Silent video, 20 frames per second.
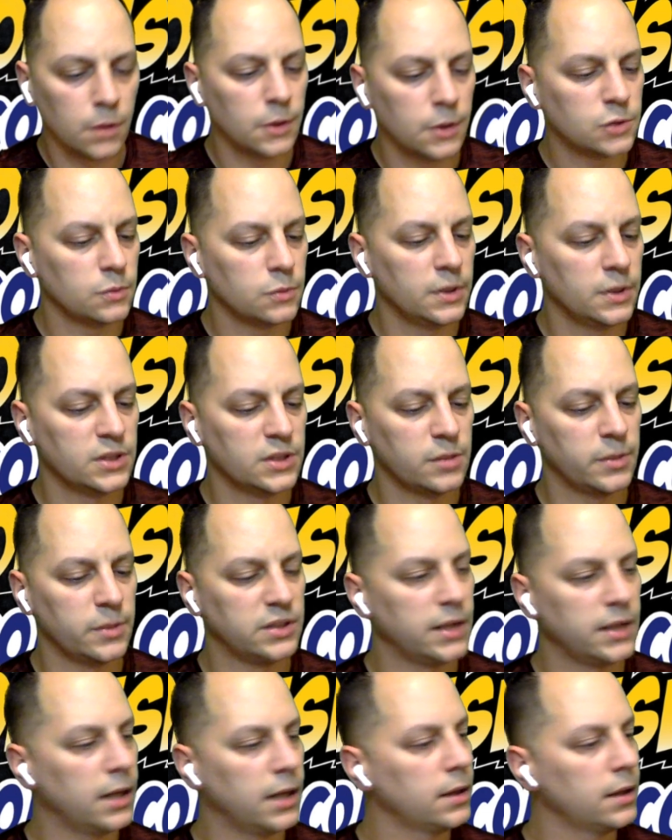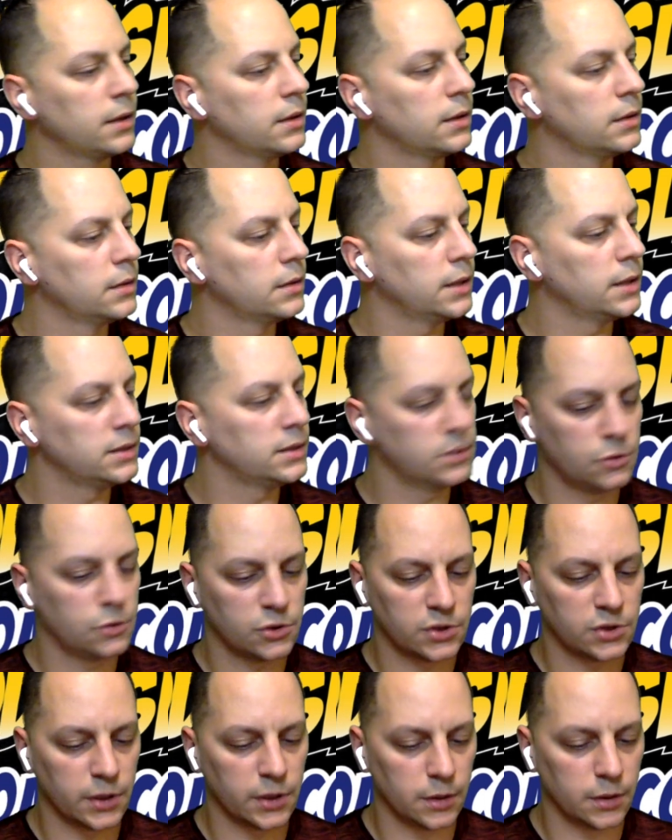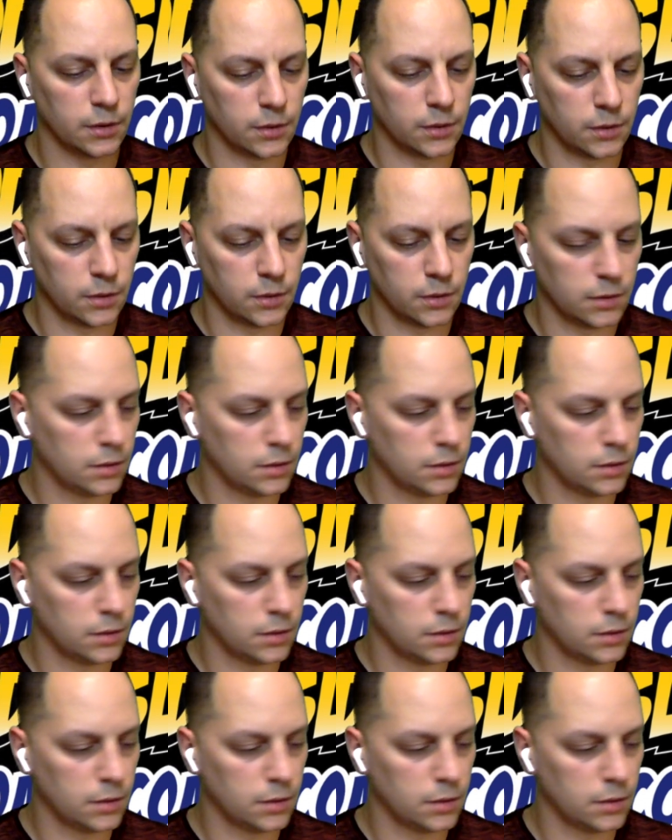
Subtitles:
Oh, this one isn't metallic. That's interesting.